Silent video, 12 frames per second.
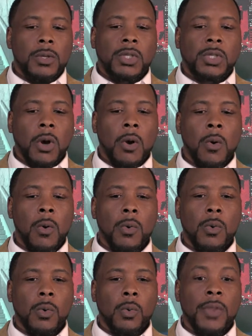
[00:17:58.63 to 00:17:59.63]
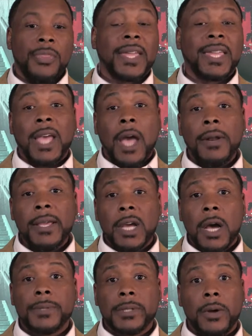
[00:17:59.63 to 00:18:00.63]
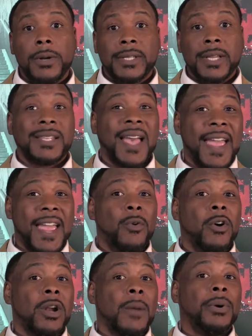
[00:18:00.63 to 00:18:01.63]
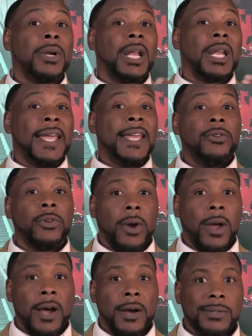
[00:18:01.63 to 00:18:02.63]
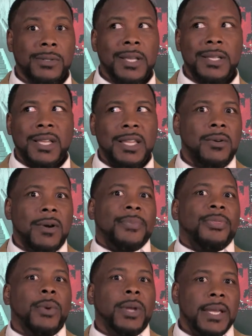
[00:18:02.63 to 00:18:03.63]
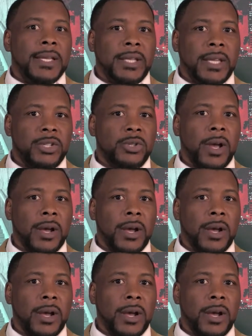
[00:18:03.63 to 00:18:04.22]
So when the county comes along and says, "Hey, we're going to put a lien on your house," and let's say you have 3 liens against